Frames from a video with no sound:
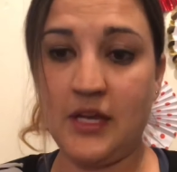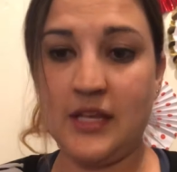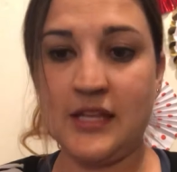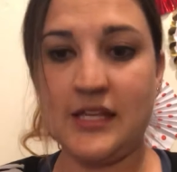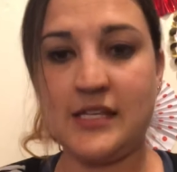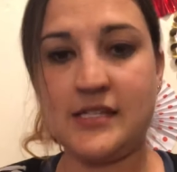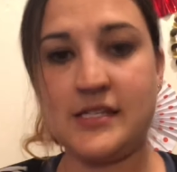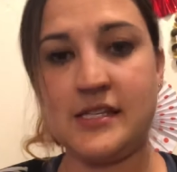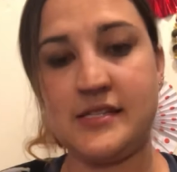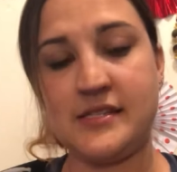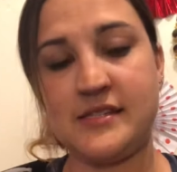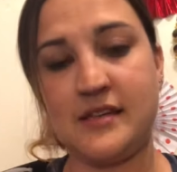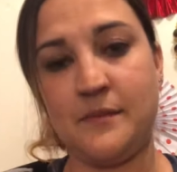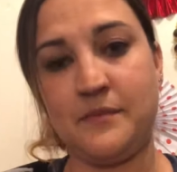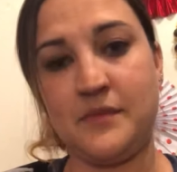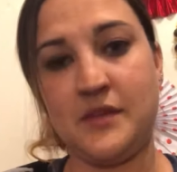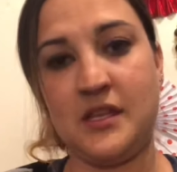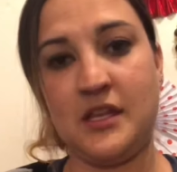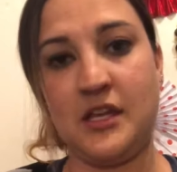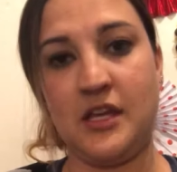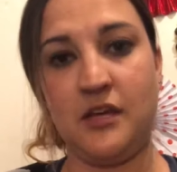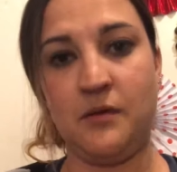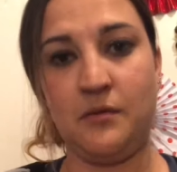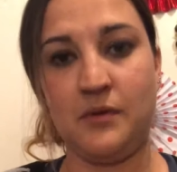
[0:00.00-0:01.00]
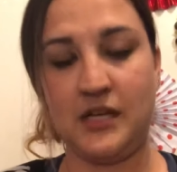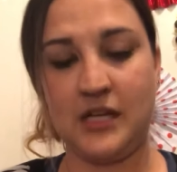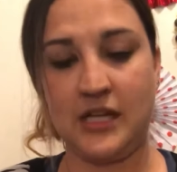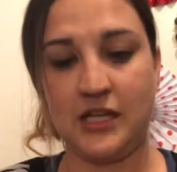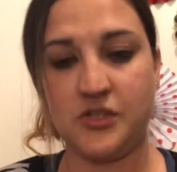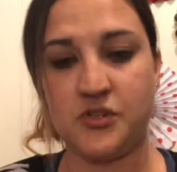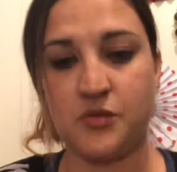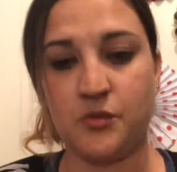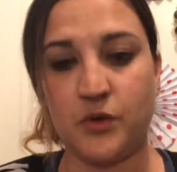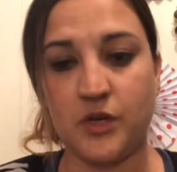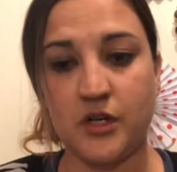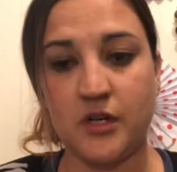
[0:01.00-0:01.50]
This is something that you would
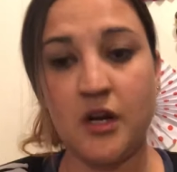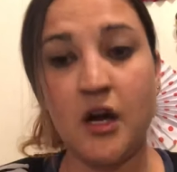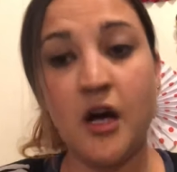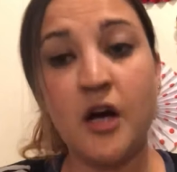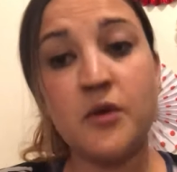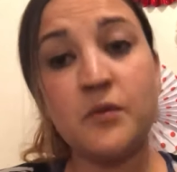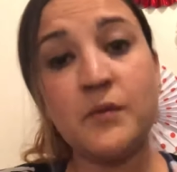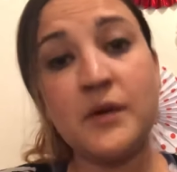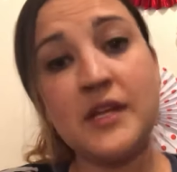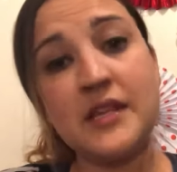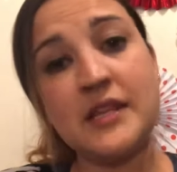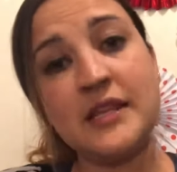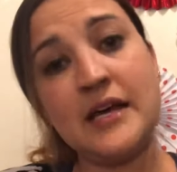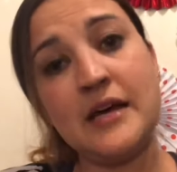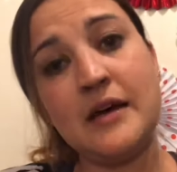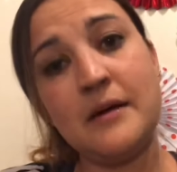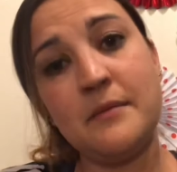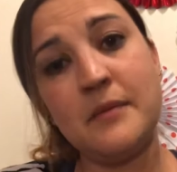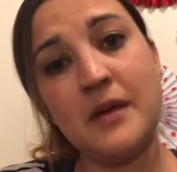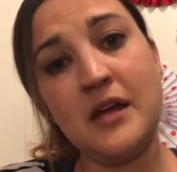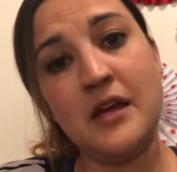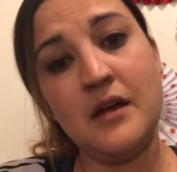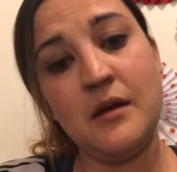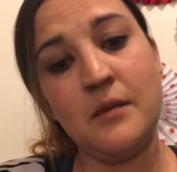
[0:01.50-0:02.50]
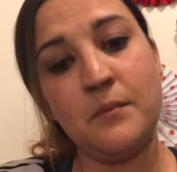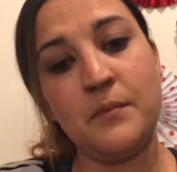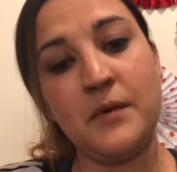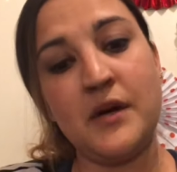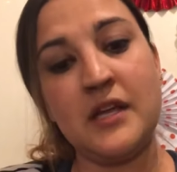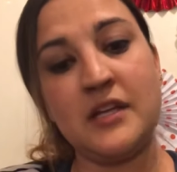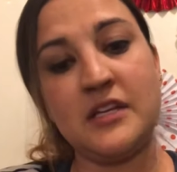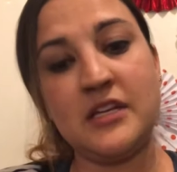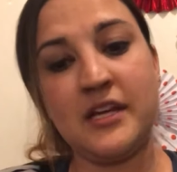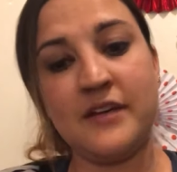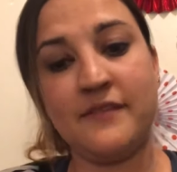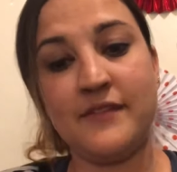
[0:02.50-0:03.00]
need to work on with them,
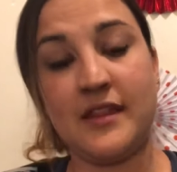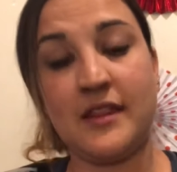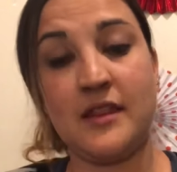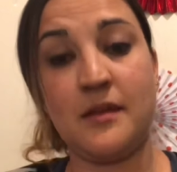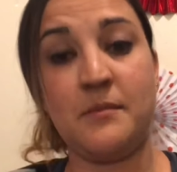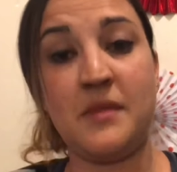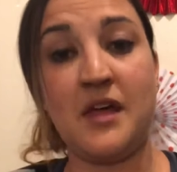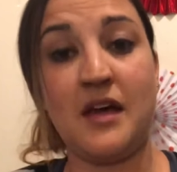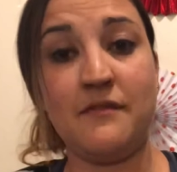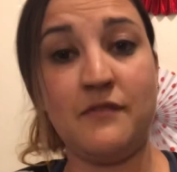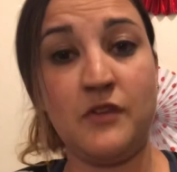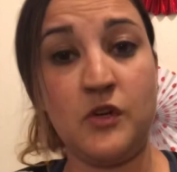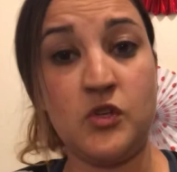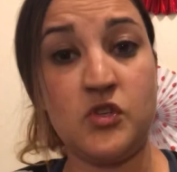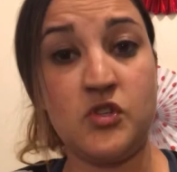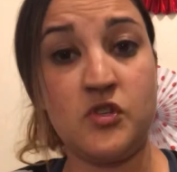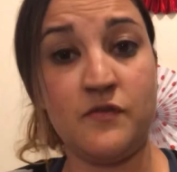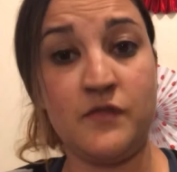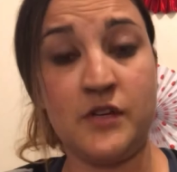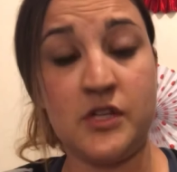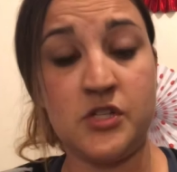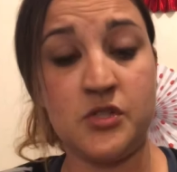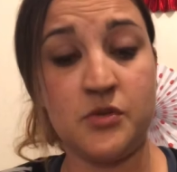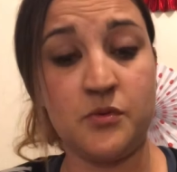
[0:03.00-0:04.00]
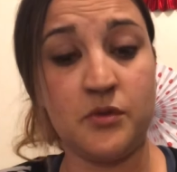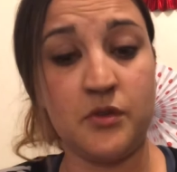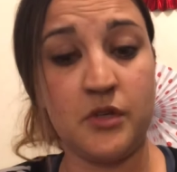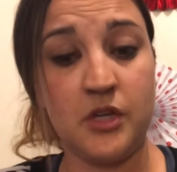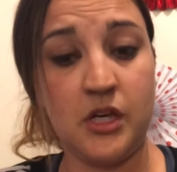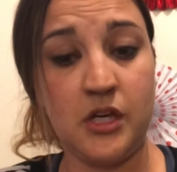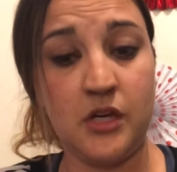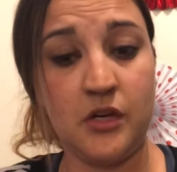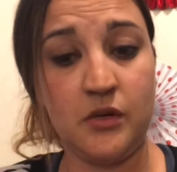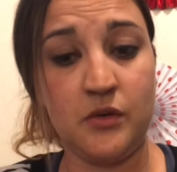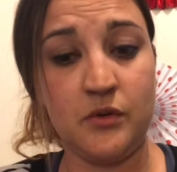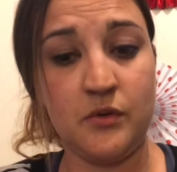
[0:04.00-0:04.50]
but giving them that visual
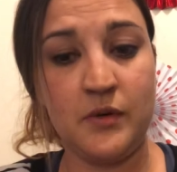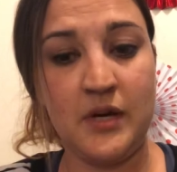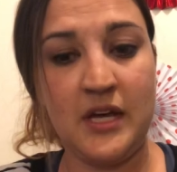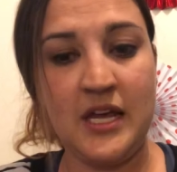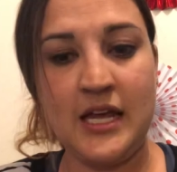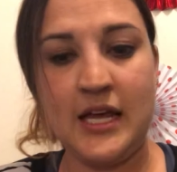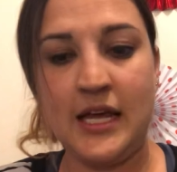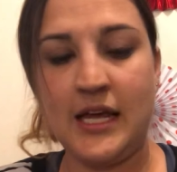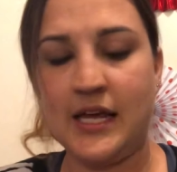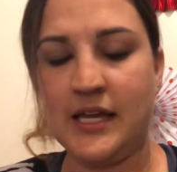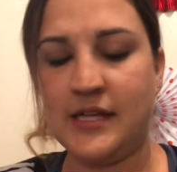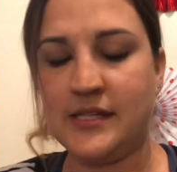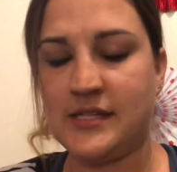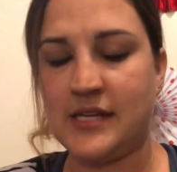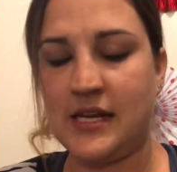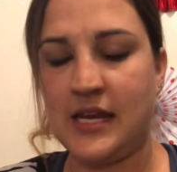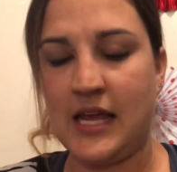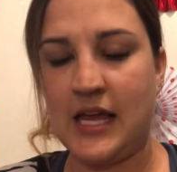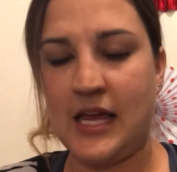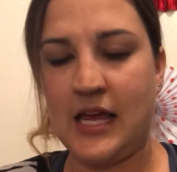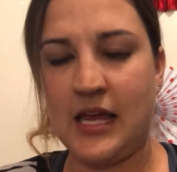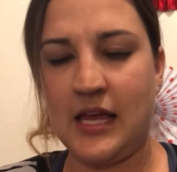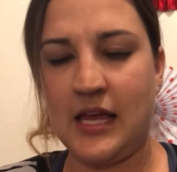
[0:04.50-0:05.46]
cue is an